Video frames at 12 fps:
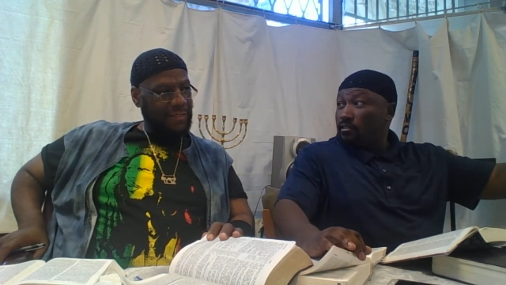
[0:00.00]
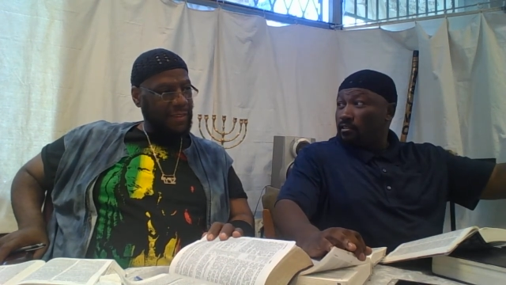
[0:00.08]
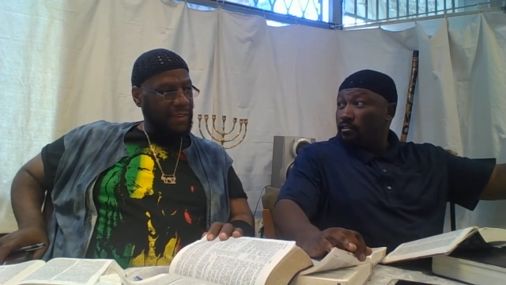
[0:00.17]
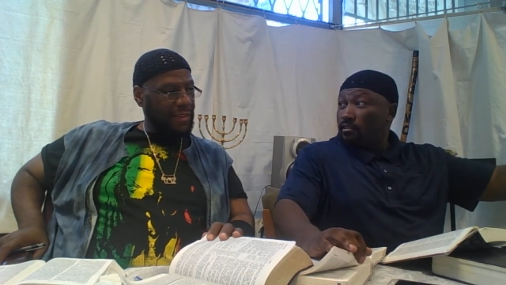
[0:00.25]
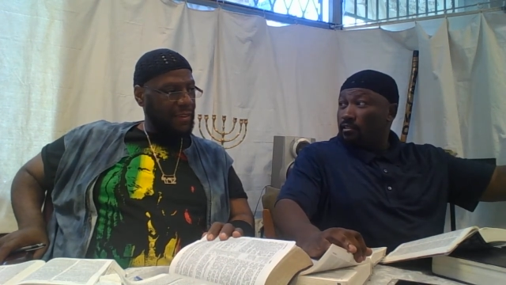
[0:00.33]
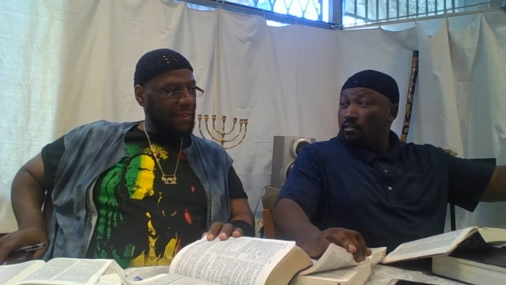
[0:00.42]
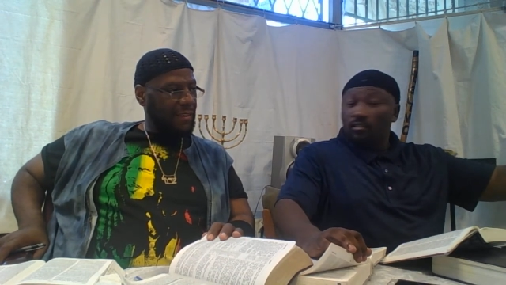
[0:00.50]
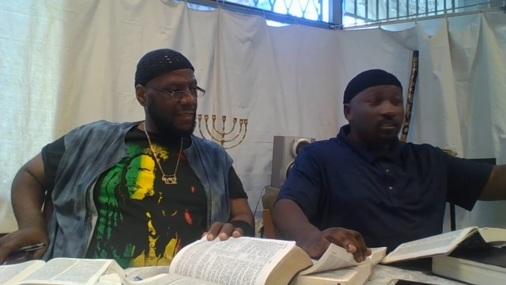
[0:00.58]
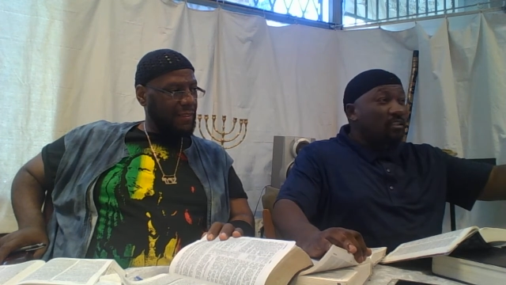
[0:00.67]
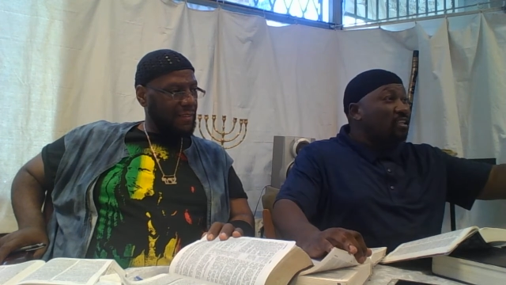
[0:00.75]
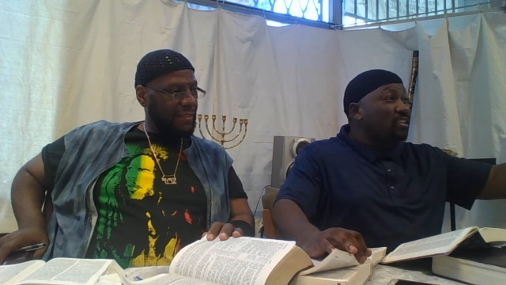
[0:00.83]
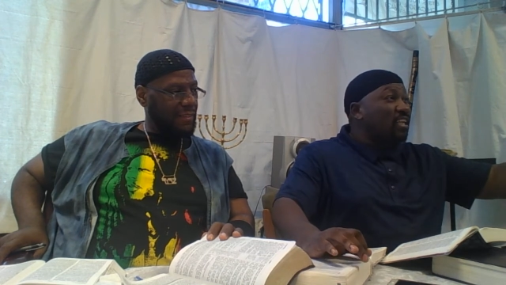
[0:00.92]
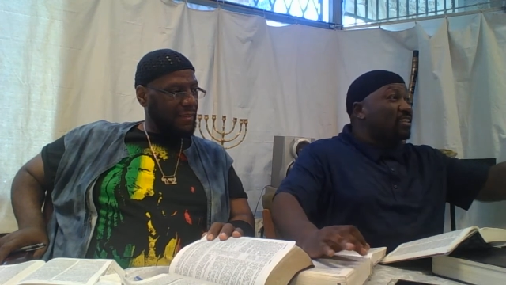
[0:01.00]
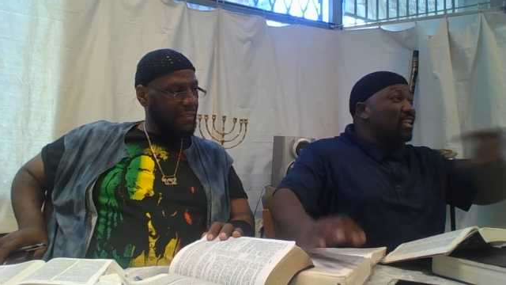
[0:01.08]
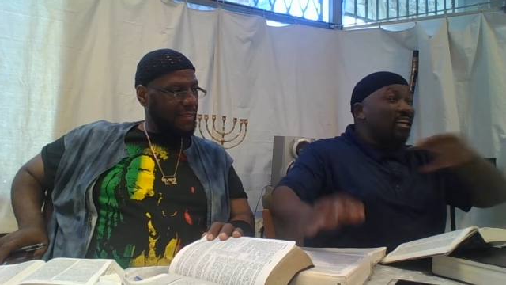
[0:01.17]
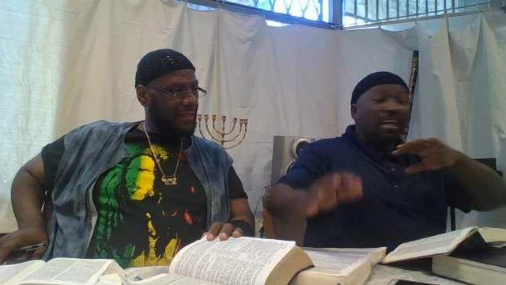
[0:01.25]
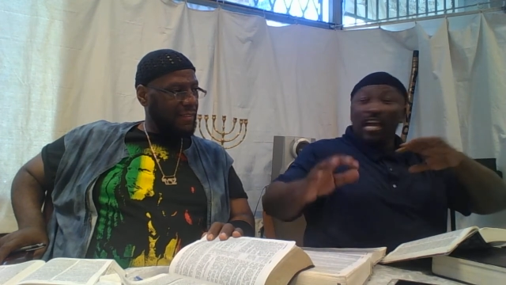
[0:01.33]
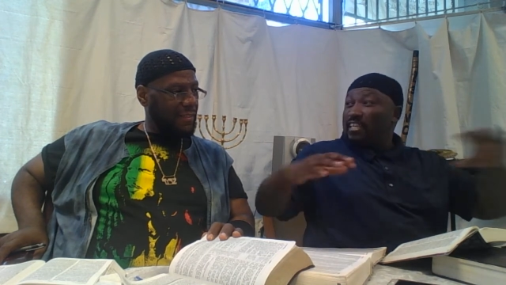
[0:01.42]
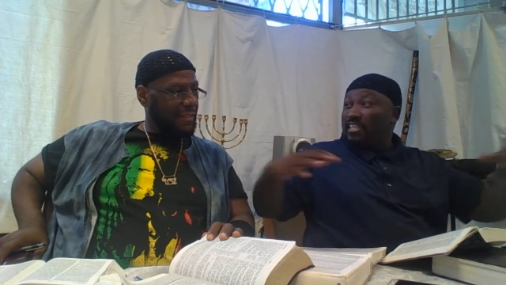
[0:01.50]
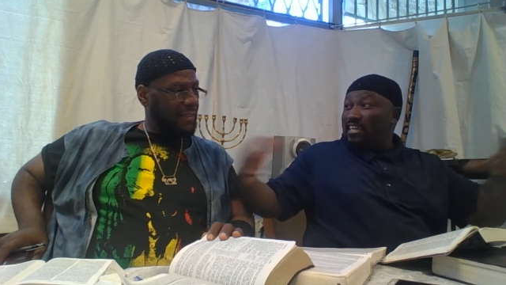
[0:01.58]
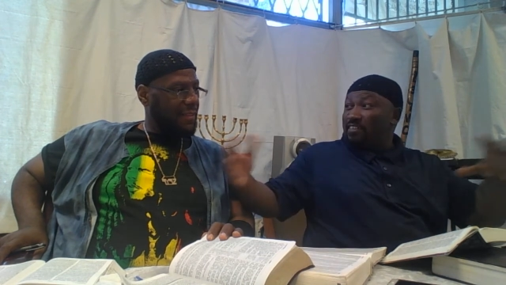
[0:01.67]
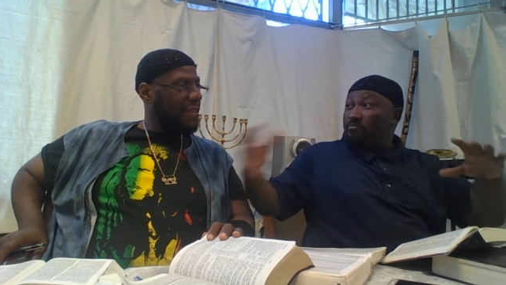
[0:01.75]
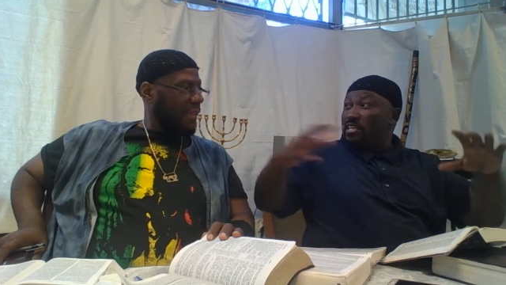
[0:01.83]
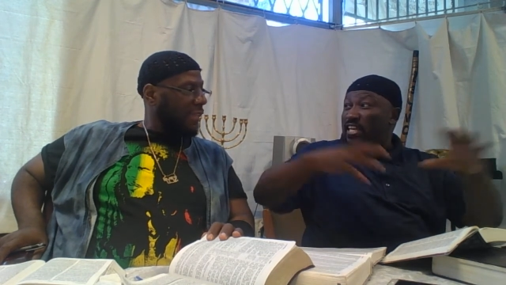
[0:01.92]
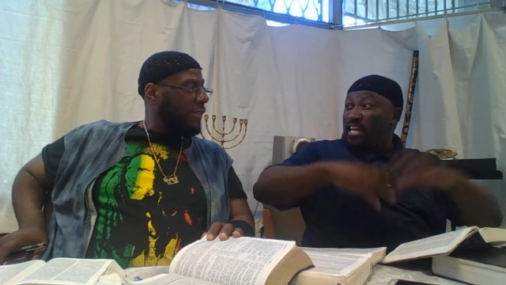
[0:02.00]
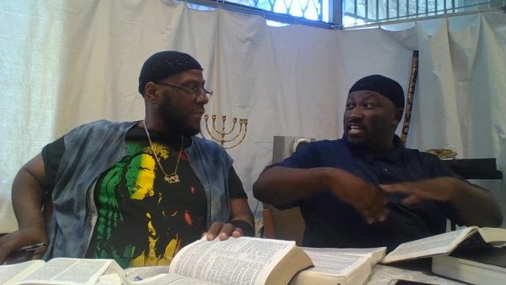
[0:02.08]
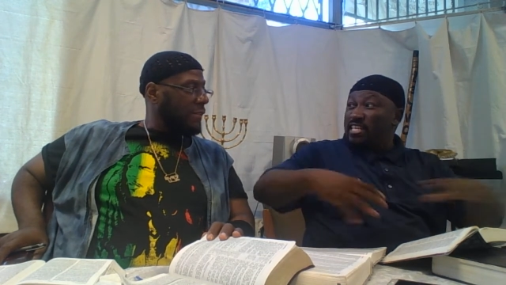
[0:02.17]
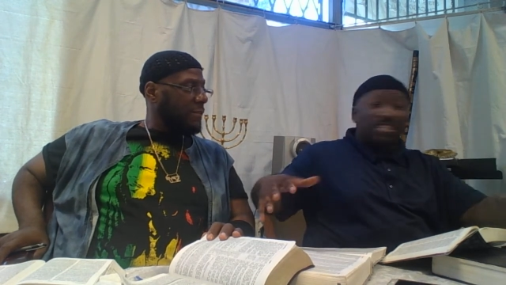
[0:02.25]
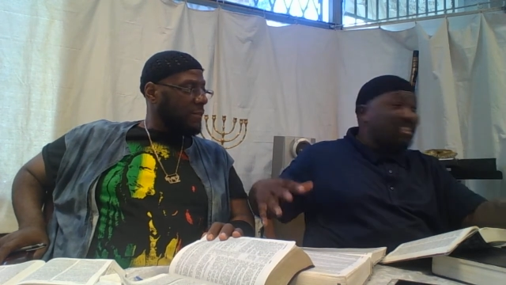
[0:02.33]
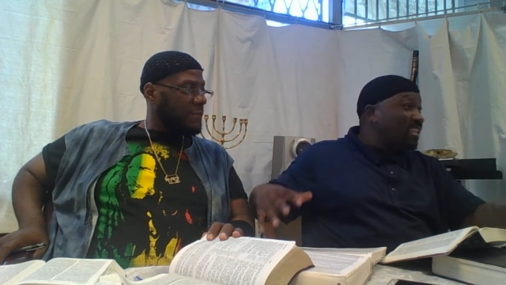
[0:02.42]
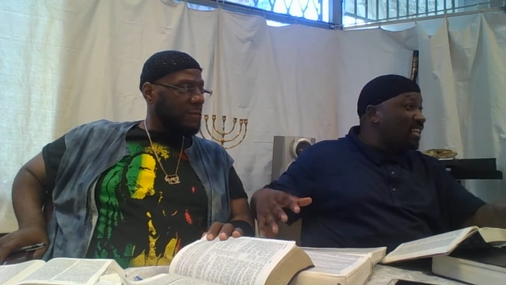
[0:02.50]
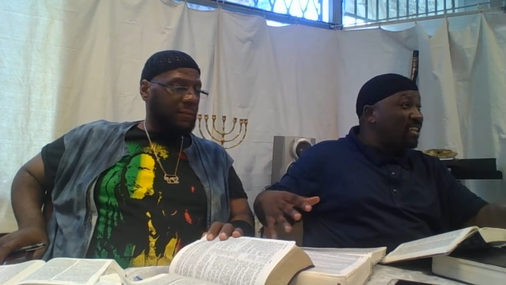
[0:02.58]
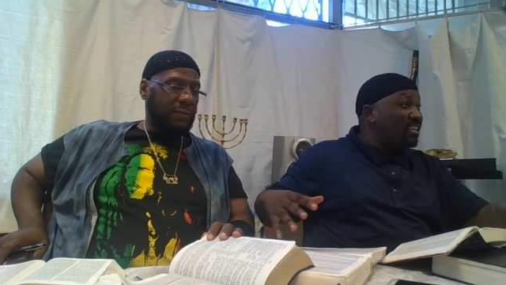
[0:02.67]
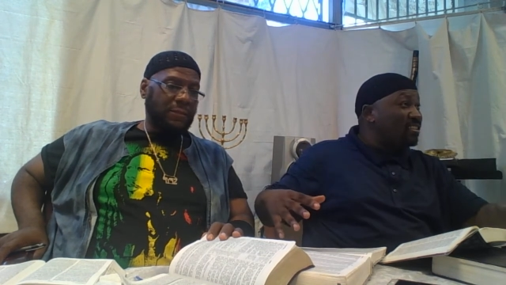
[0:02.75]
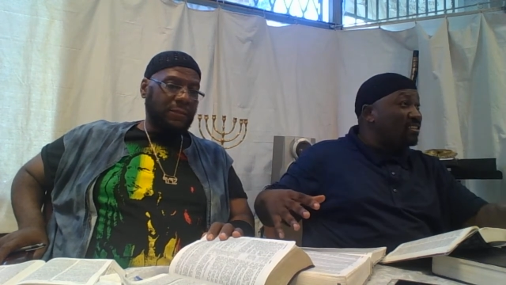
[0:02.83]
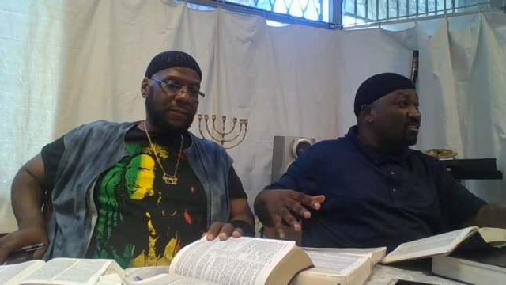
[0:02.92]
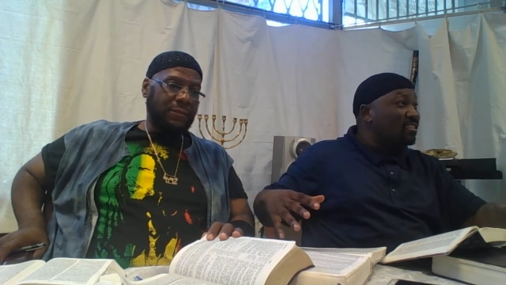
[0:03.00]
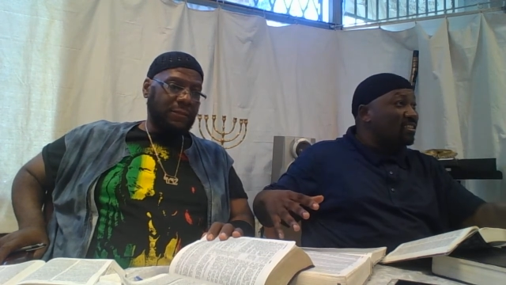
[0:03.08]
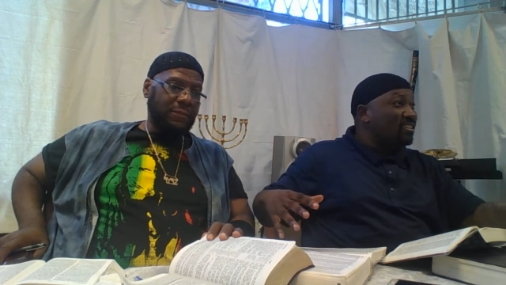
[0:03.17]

Speaker 1: Yeah that they had given me anything